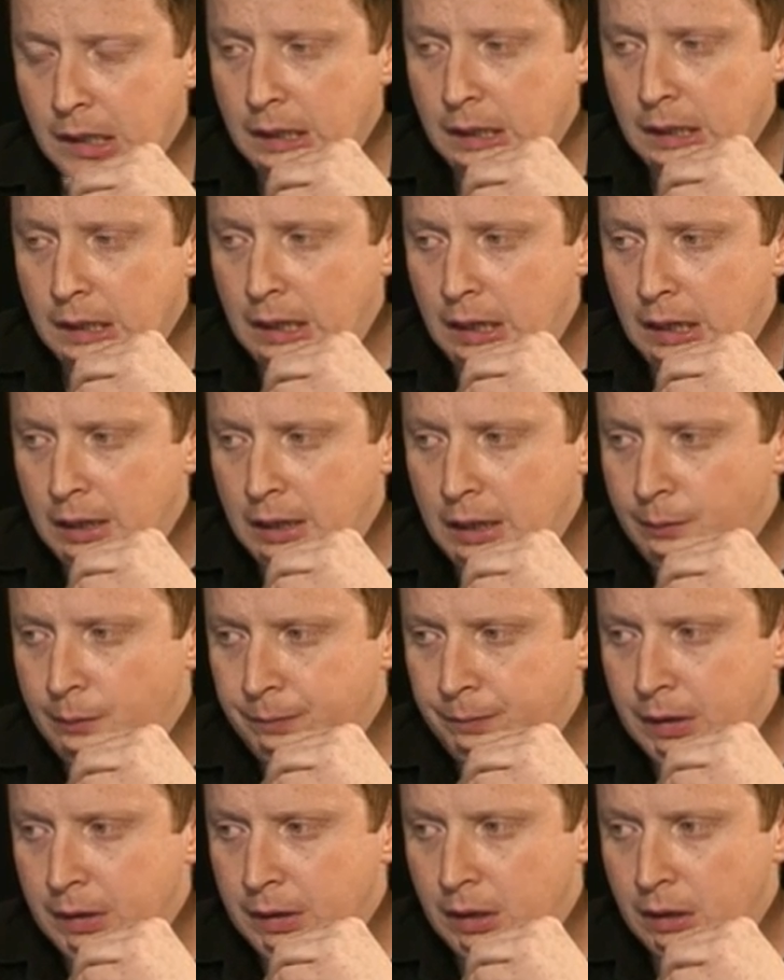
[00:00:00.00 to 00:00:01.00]

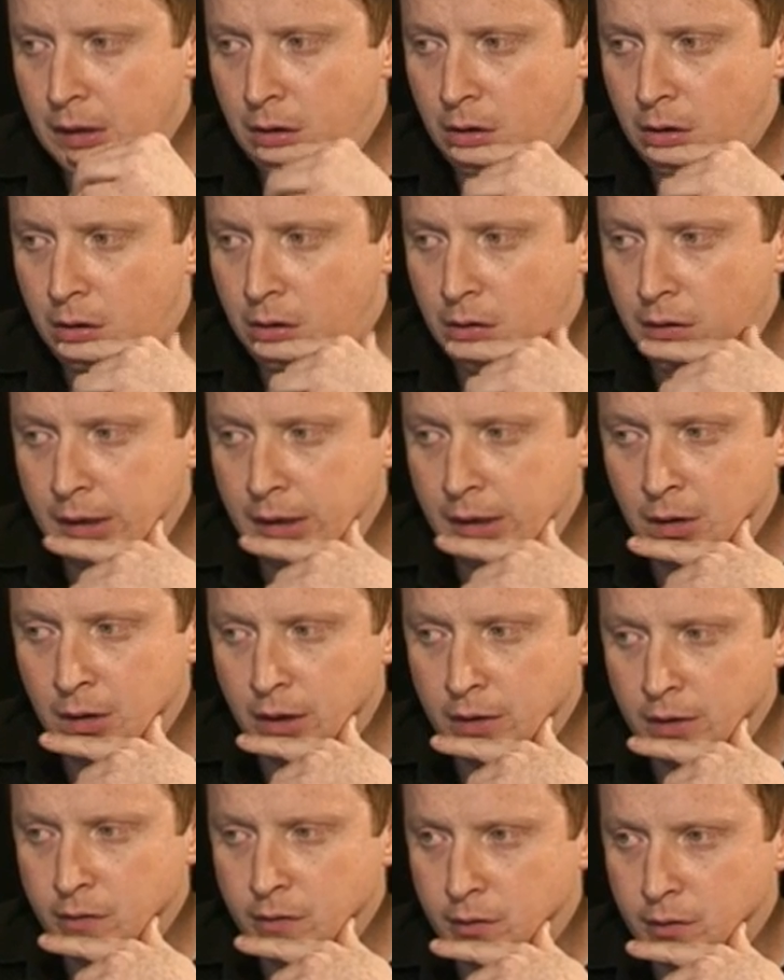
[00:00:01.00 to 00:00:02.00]
In
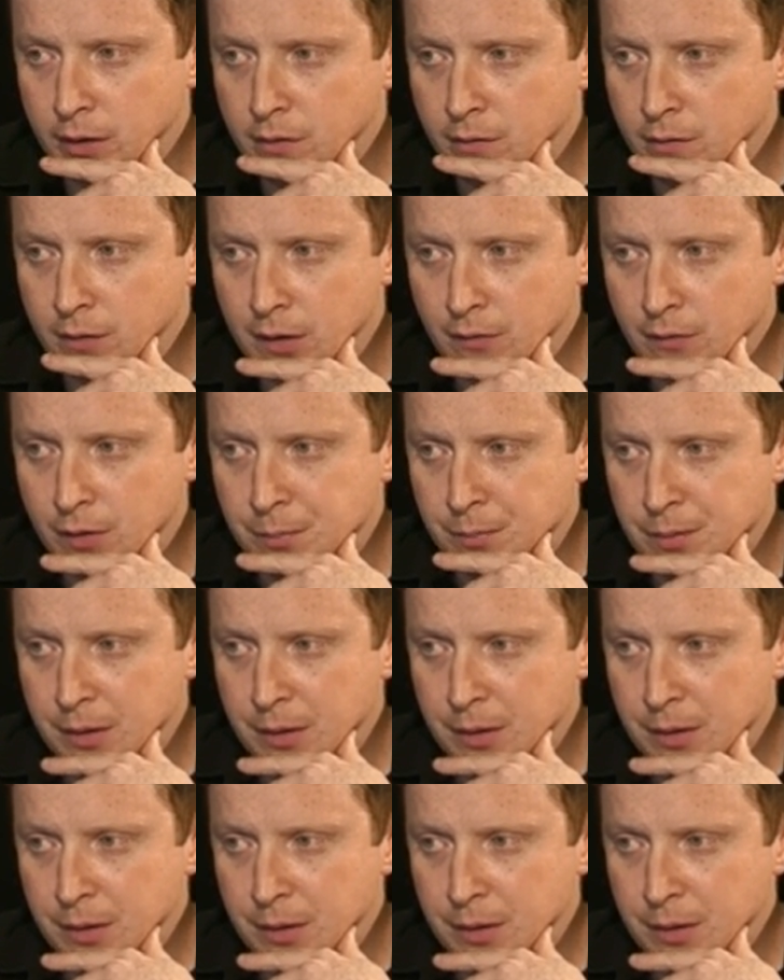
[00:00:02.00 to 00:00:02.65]
hindsight, I think if I play